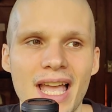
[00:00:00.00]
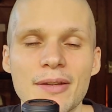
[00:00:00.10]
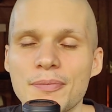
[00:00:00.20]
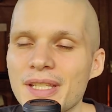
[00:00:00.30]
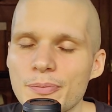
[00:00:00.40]

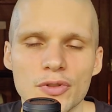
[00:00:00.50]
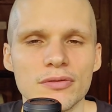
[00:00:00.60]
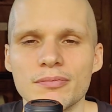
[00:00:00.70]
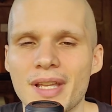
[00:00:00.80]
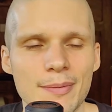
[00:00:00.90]
And
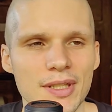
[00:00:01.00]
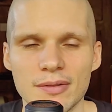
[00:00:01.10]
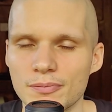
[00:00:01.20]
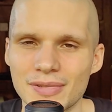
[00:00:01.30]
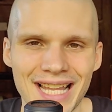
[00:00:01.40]
people
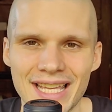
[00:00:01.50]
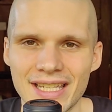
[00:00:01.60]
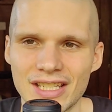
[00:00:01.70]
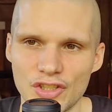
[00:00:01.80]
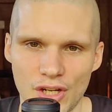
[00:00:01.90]
maybe
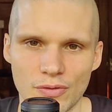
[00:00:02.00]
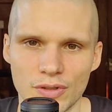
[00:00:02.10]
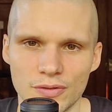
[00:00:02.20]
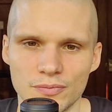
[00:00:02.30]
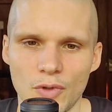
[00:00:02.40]
play in
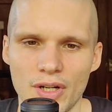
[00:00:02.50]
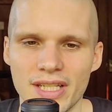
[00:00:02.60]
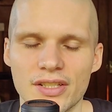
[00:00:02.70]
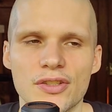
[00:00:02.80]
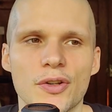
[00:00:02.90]
general on
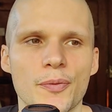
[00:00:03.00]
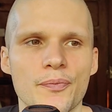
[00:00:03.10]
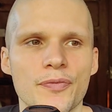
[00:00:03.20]
Easter.